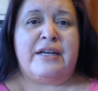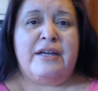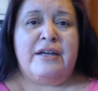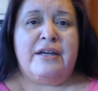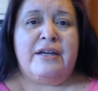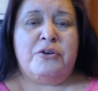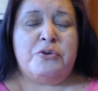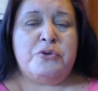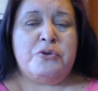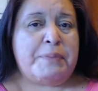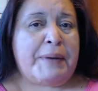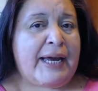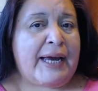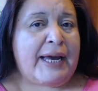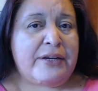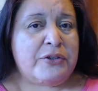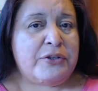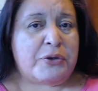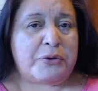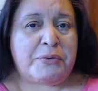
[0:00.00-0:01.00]
who's
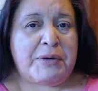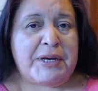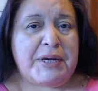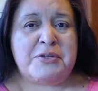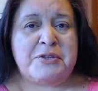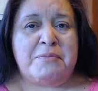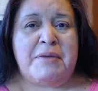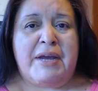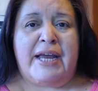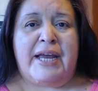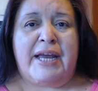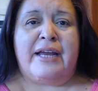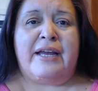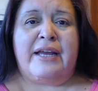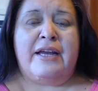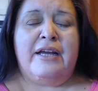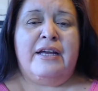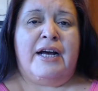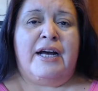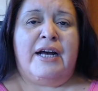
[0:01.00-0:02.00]
padding their resume
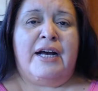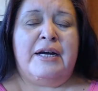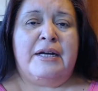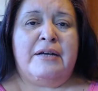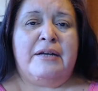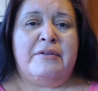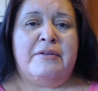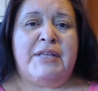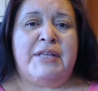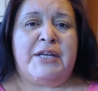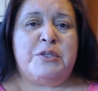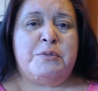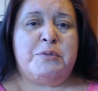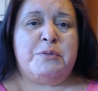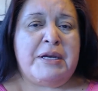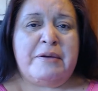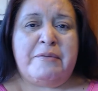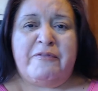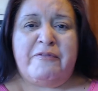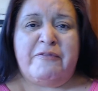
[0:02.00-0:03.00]
uh, that's
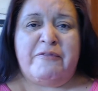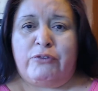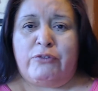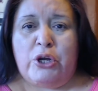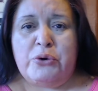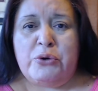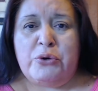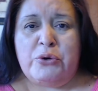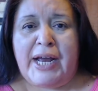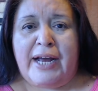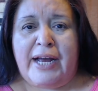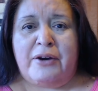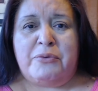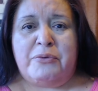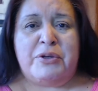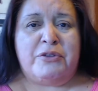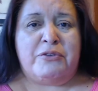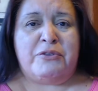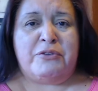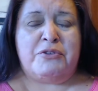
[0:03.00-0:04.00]
being flown out
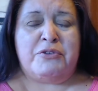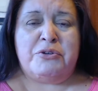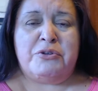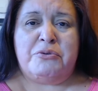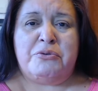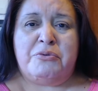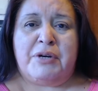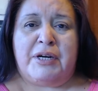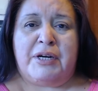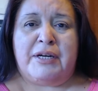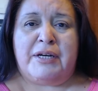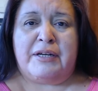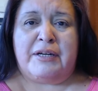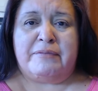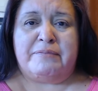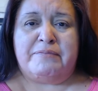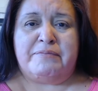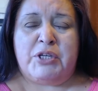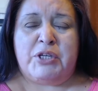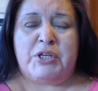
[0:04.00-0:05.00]
with a few, uh,
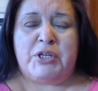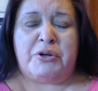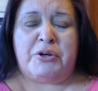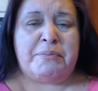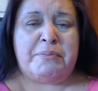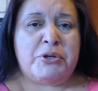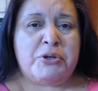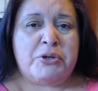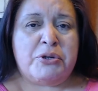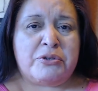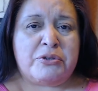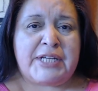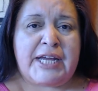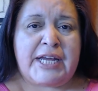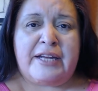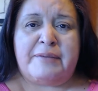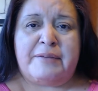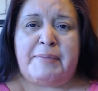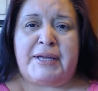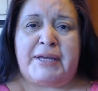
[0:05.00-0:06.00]
you know, computer
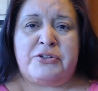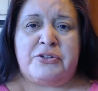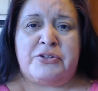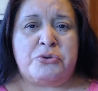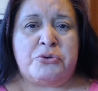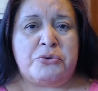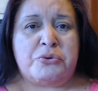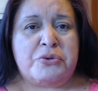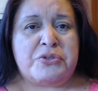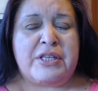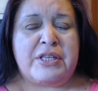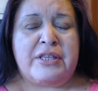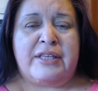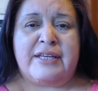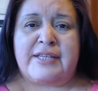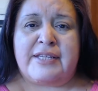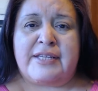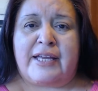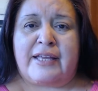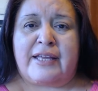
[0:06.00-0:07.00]
database tools and
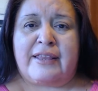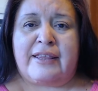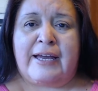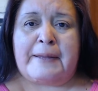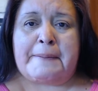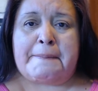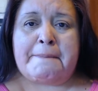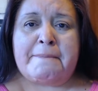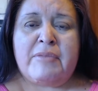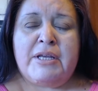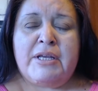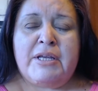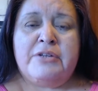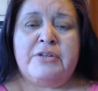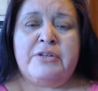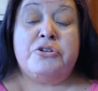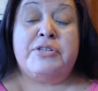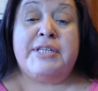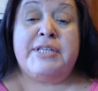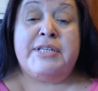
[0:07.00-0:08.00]
things like that
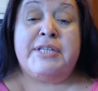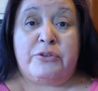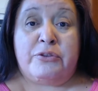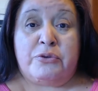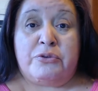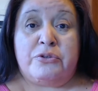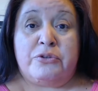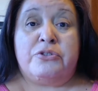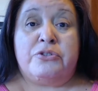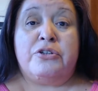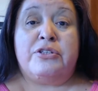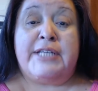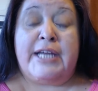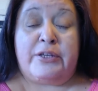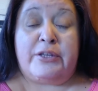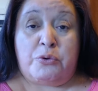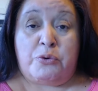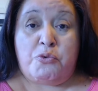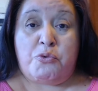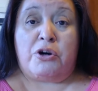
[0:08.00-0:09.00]
to take the, to take
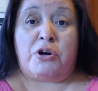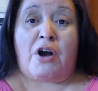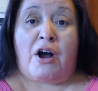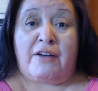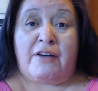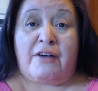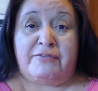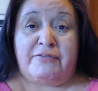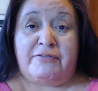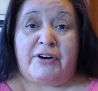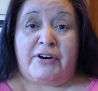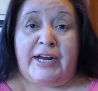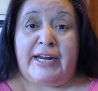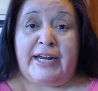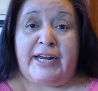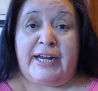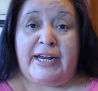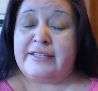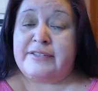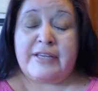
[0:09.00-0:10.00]
the work off of our
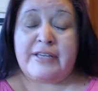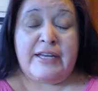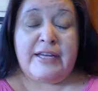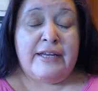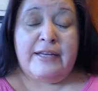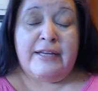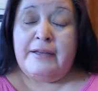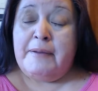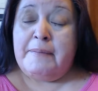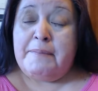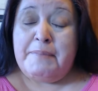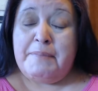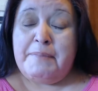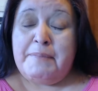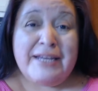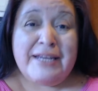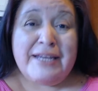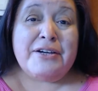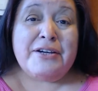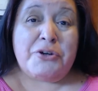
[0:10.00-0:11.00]
hands.
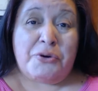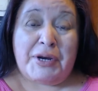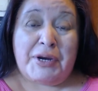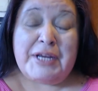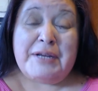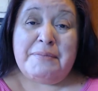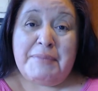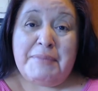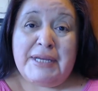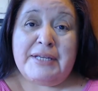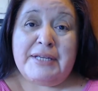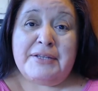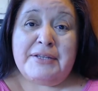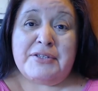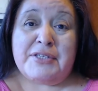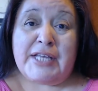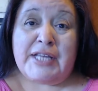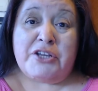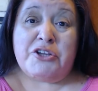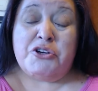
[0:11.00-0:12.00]
Being a green
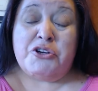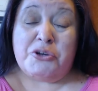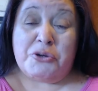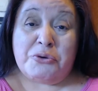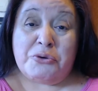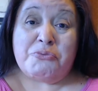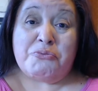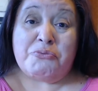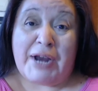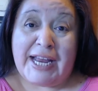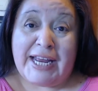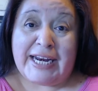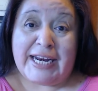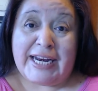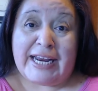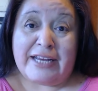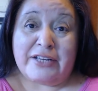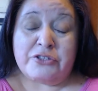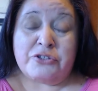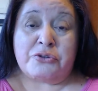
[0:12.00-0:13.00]
means that you're
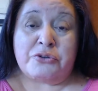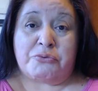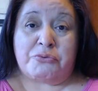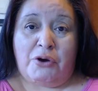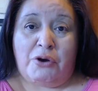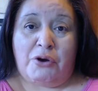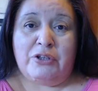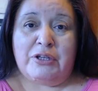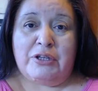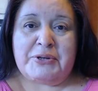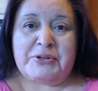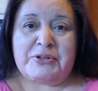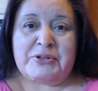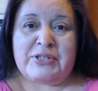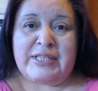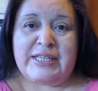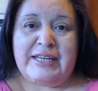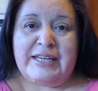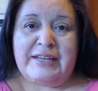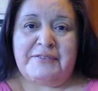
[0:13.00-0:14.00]
ready to roll up your
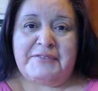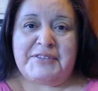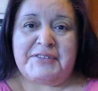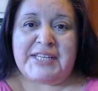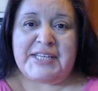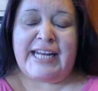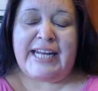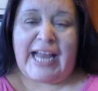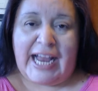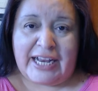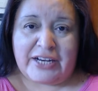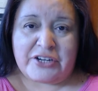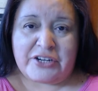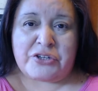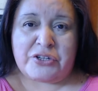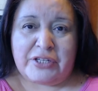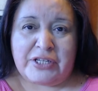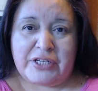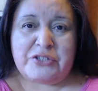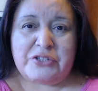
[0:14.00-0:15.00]
sleeves and
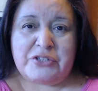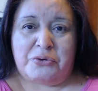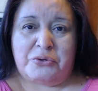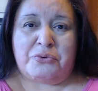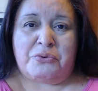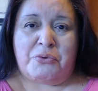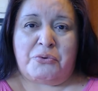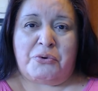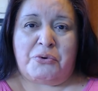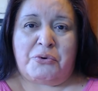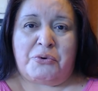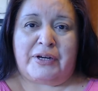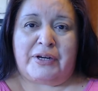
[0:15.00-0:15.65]
actually do the work.